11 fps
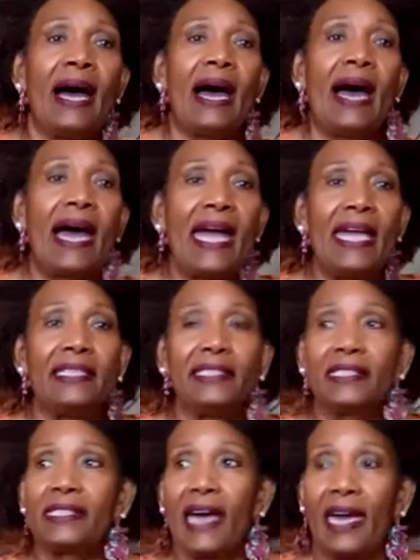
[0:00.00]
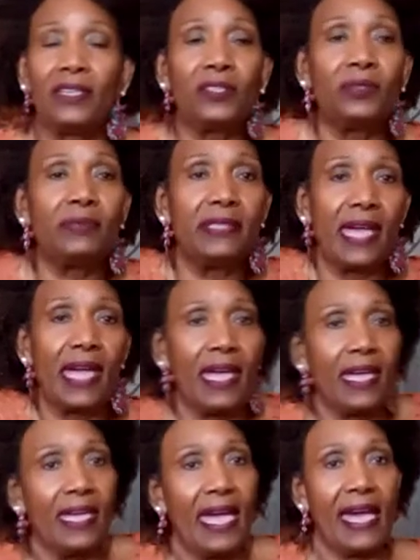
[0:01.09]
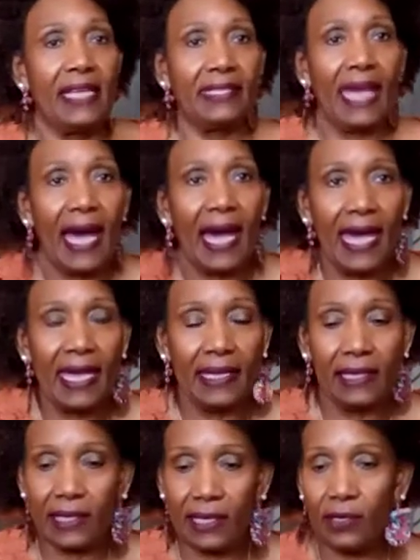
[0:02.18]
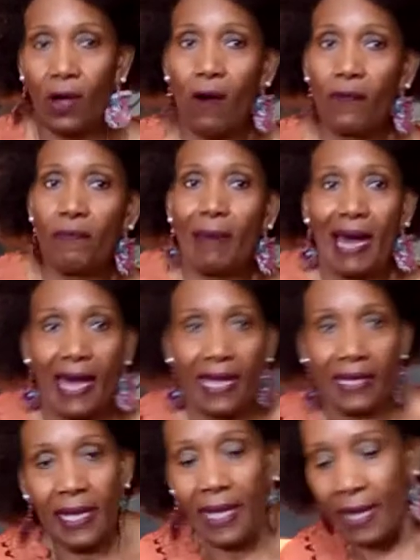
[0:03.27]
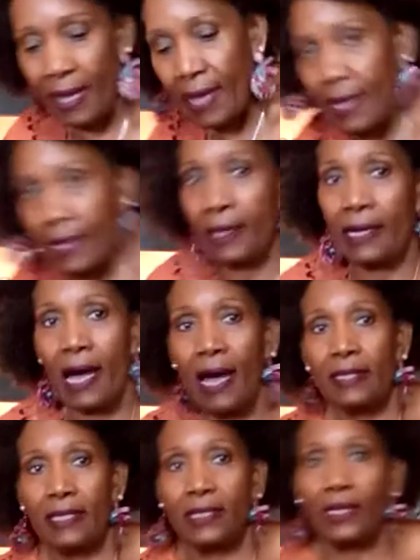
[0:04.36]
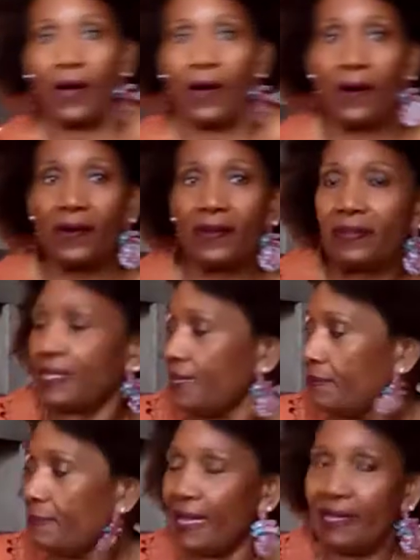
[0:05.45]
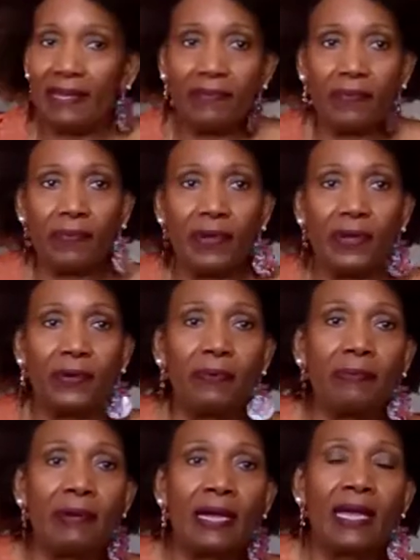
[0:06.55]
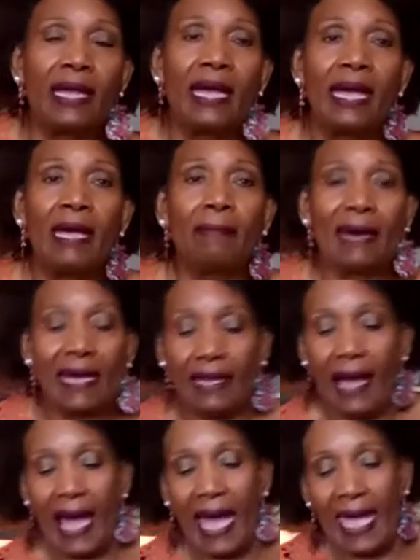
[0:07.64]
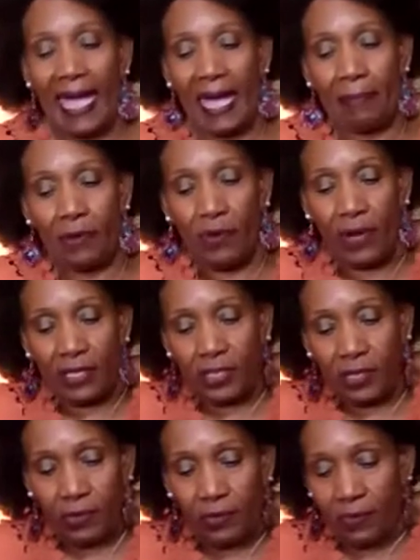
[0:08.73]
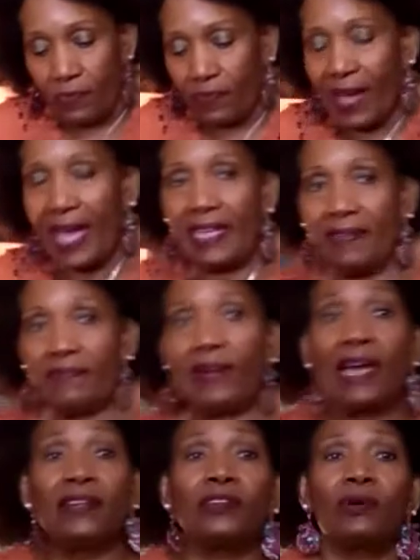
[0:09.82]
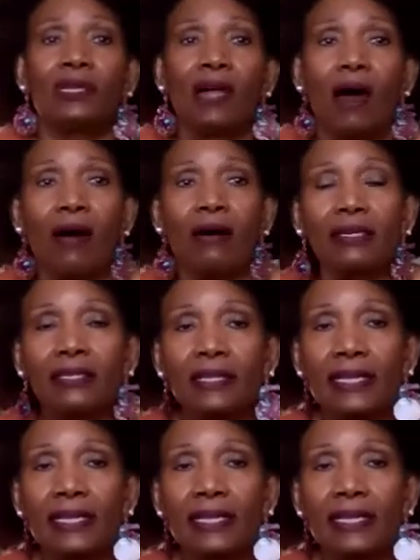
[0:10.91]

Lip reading: I decided today, as I clean off my console in my living room, I am going to invite you along